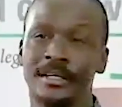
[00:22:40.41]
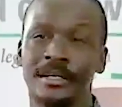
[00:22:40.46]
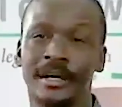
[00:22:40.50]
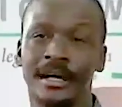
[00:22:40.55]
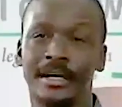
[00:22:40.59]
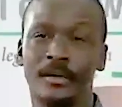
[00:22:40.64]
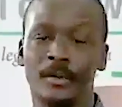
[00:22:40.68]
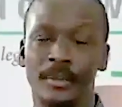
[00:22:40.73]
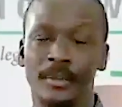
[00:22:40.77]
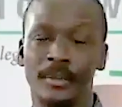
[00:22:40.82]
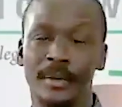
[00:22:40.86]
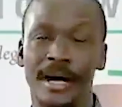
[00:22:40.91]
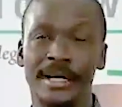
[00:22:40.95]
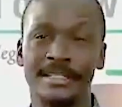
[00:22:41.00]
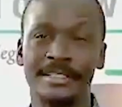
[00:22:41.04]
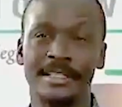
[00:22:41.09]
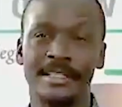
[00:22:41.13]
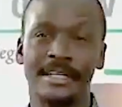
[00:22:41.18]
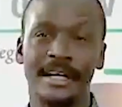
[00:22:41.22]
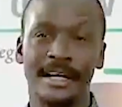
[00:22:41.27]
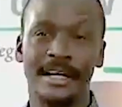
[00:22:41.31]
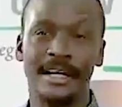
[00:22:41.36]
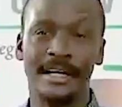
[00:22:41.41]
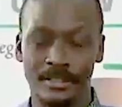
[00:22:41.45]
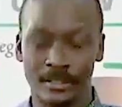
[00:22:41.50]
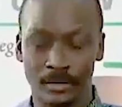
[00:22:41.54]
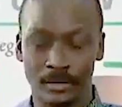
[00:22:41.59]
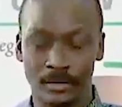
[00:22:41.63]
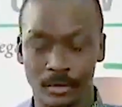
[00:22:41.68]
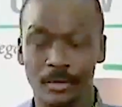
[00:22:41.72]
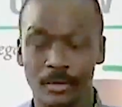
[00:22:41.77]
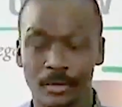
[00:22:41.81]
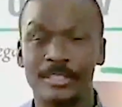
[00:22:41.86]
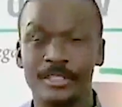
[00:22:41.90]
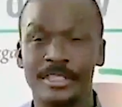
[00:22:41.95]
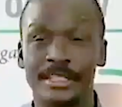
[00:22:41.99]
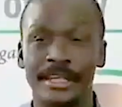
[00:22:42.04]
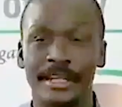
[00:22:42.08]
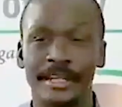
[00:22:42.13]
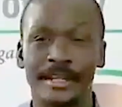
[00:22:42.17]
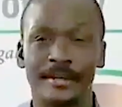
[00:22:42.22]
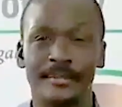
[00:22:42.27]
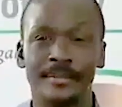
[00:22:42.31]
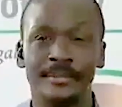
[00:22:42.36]
and I'll be asking us to
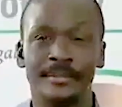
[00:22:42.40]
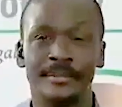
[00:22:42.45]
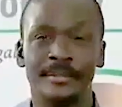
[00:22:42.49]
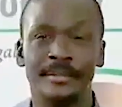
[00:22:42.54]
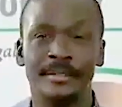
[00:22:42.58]
consider them